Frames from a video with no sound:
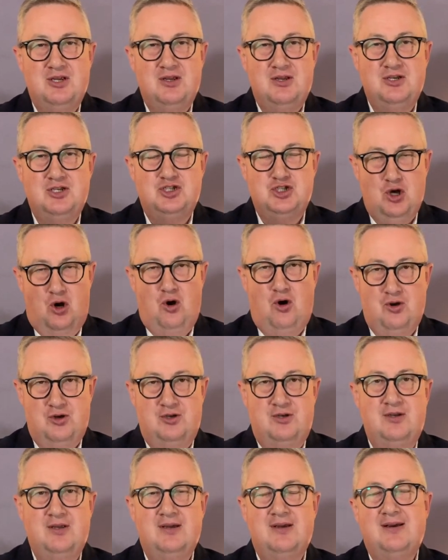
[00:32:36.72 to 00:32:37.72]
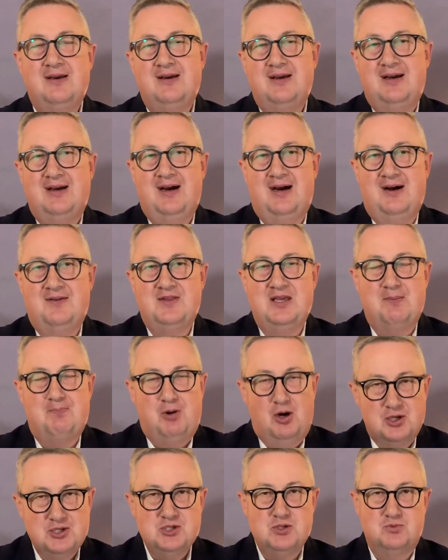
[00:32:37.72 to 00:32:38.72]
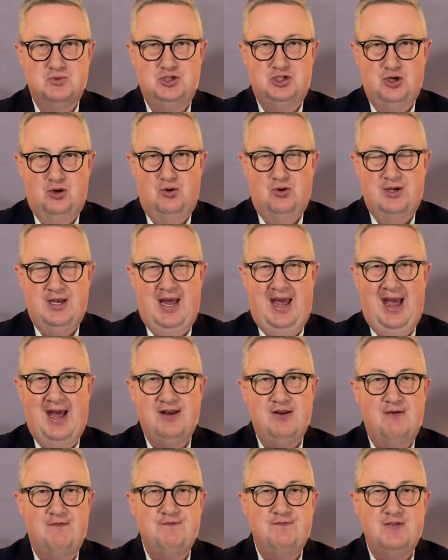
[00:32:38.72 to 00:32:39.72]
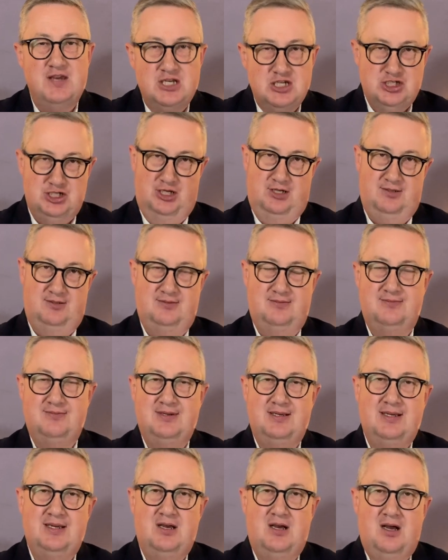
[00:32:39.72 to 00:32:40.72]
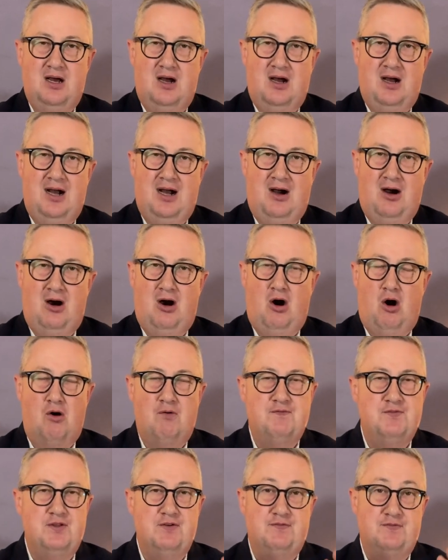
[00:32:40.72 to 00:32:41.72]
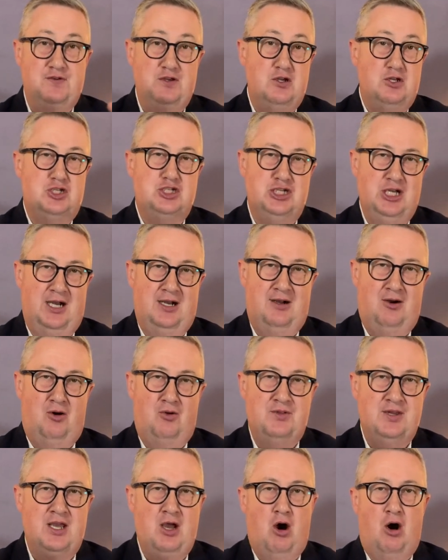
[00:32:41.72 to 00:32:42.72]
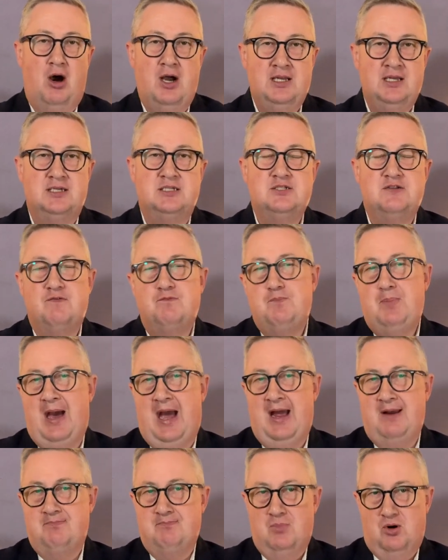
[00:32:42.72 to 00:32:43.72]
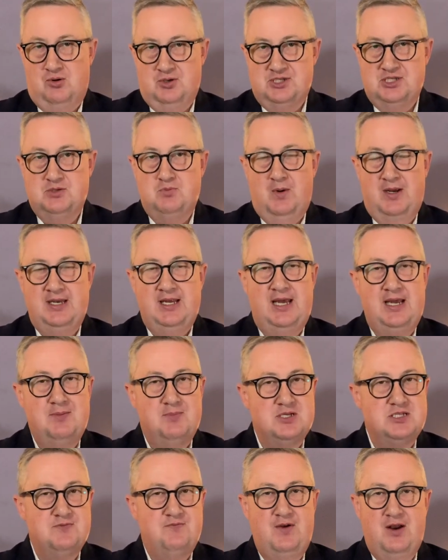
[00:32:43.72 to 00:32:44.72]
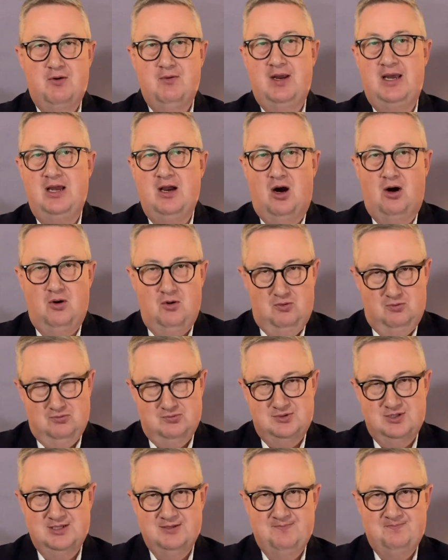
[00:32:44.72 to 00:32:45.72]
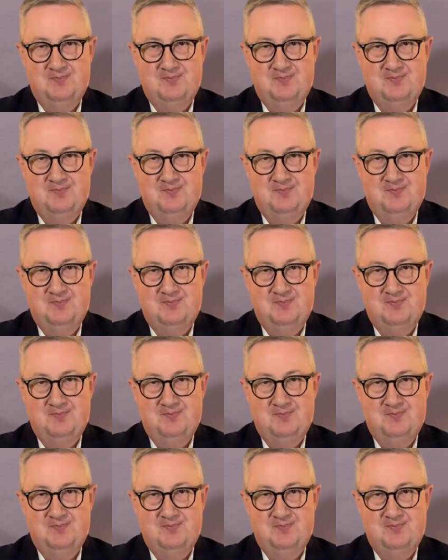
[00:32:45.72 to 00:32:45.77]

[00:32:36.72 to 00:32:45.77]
John, the Apostle John, had a vision of the future on the island of Patmos when he was very old.